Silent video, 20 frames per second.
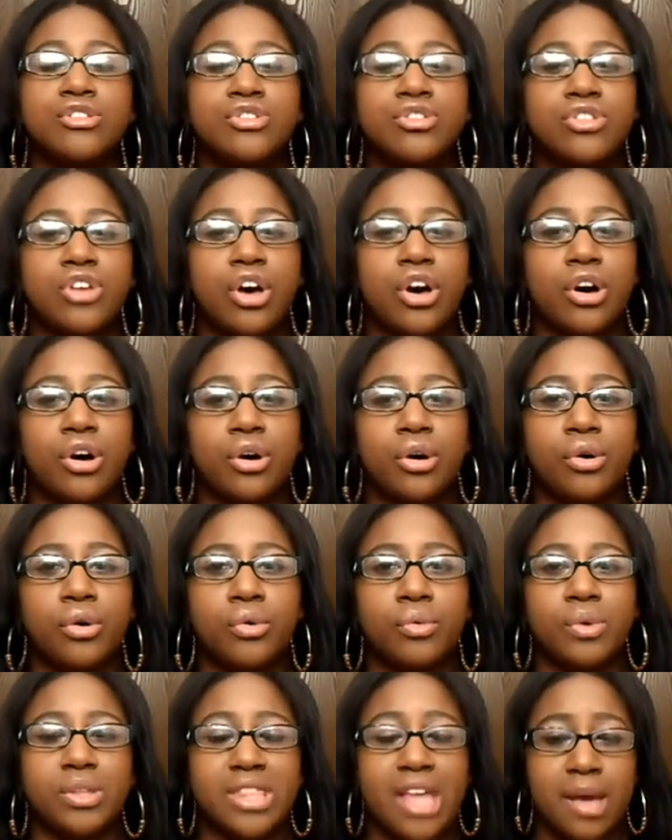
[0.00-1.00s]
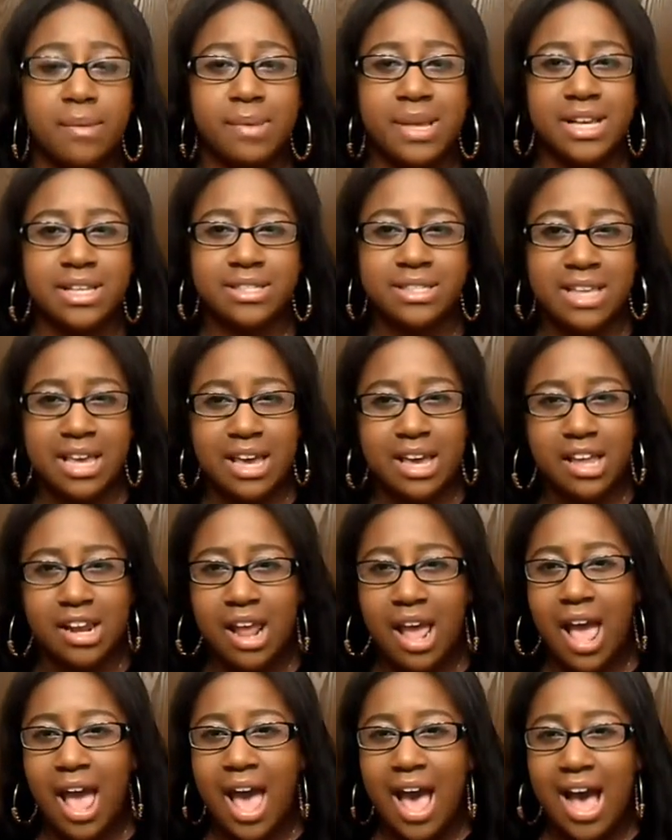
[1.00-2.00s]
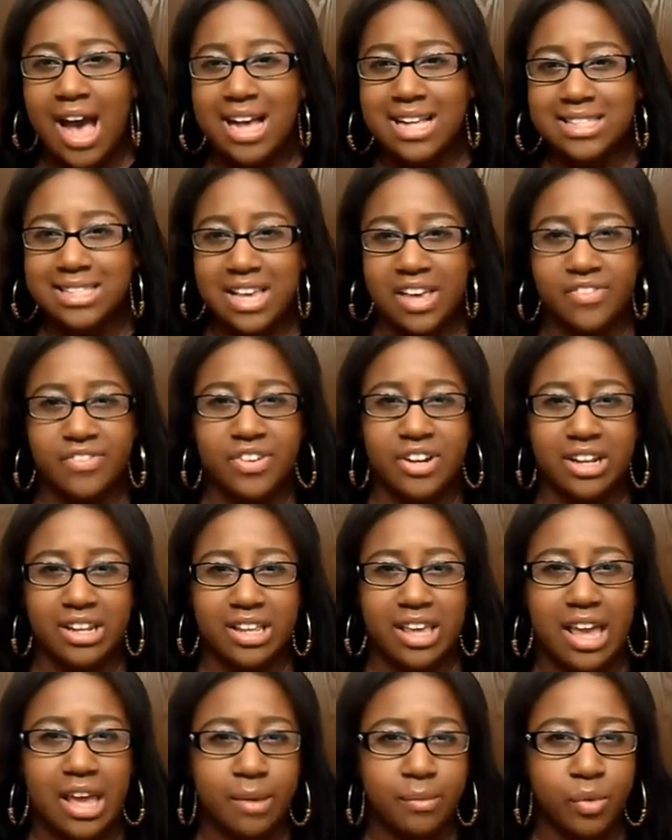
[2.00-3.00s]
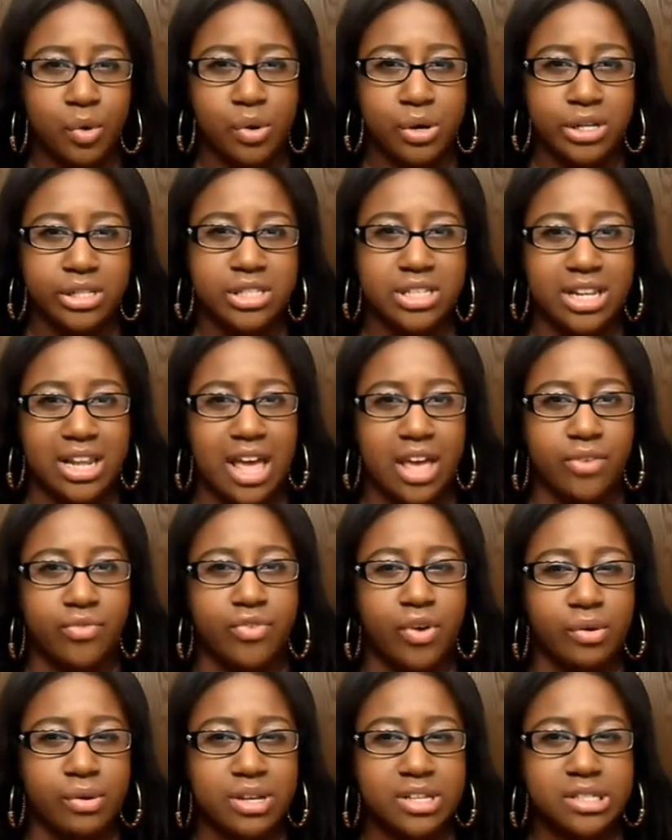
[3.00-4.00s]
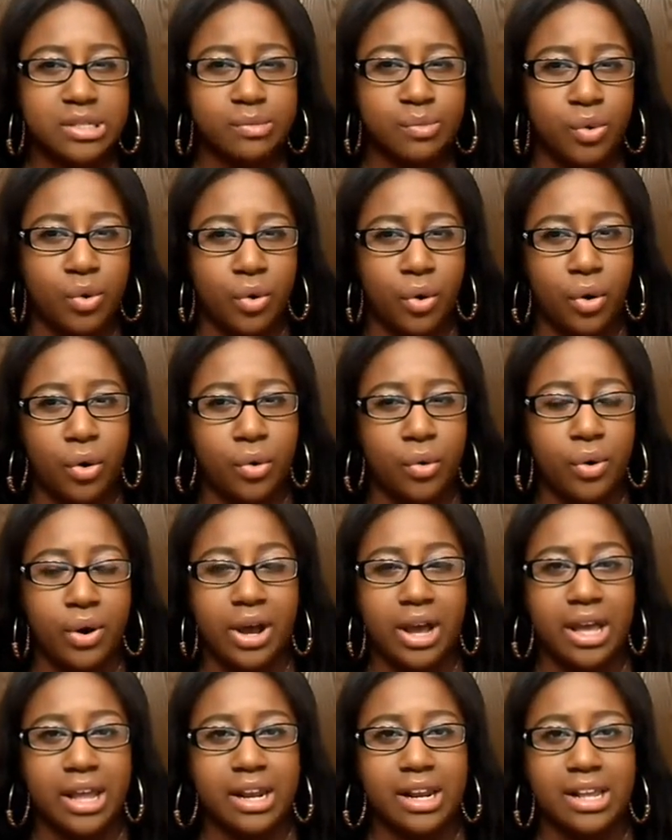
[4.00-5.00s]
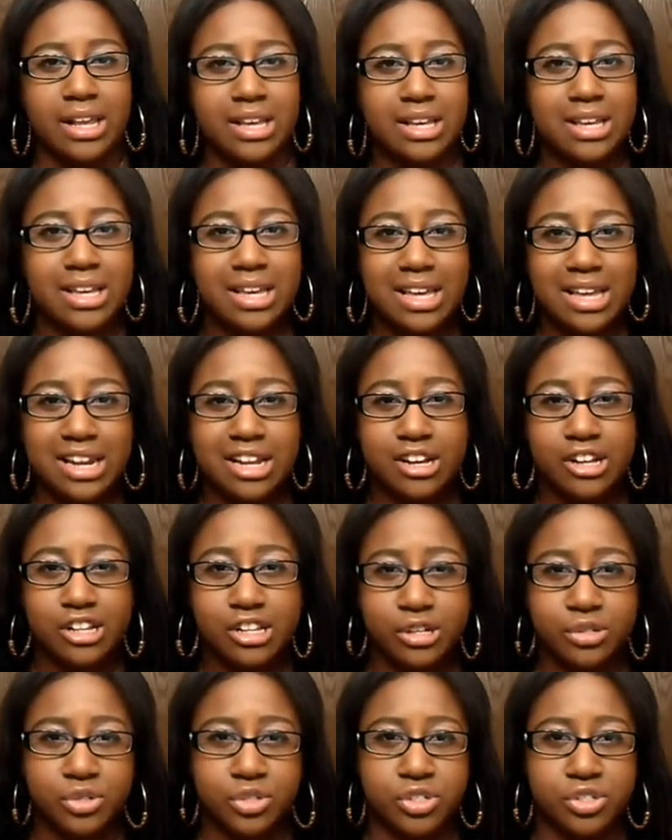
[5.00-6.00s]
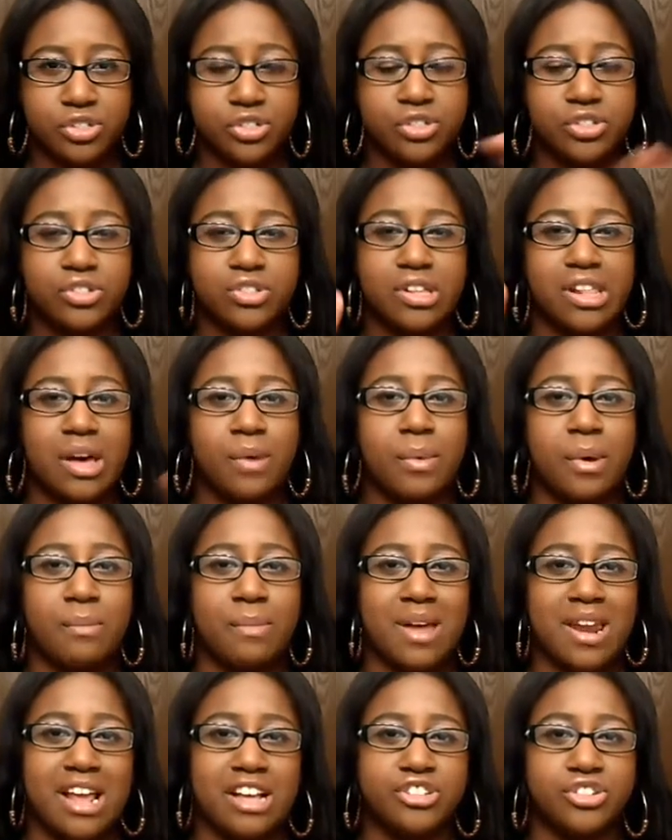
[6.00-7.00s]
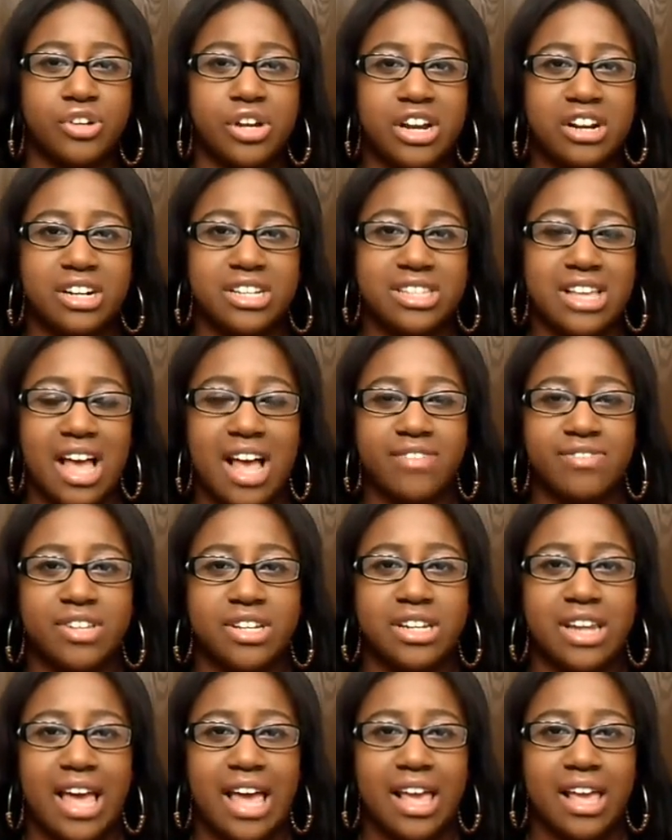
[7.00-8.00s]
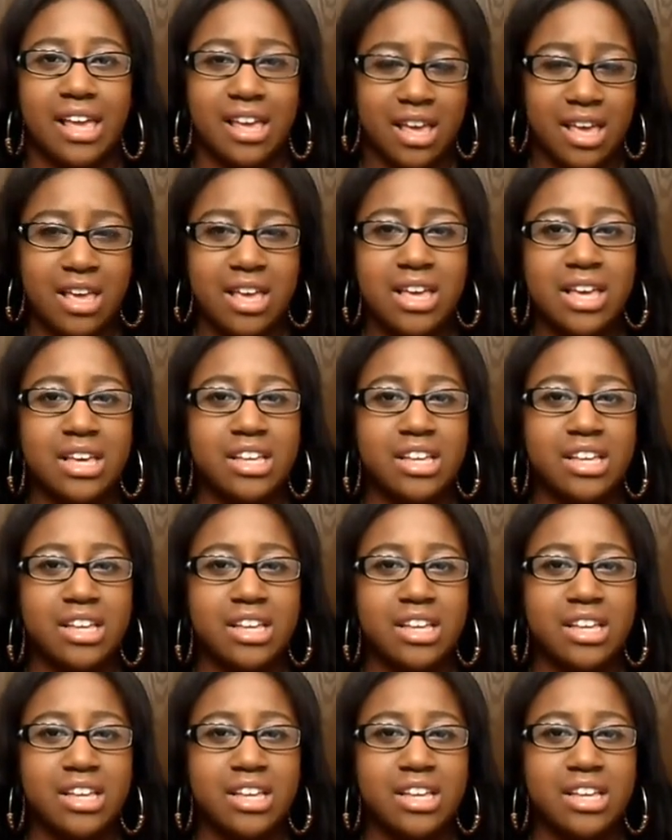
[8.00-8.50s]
So with that being said, I definitely am going to like focus more on getting closures so that way my natural hair doesn't have to like